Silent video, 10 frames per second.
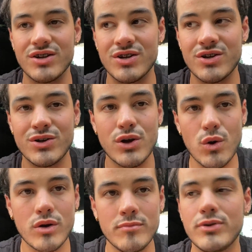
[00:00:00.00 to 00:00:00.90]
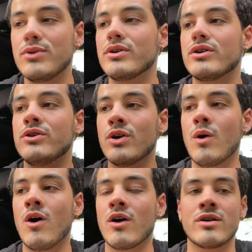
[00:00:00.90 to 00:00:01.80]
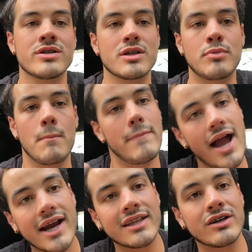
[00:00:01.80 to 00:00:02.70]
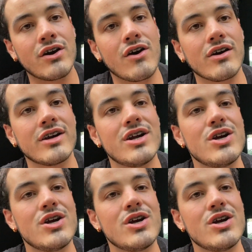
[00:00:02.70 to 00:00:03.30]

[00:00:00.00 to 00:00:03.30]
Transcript: no computer, no harness to put back in the car,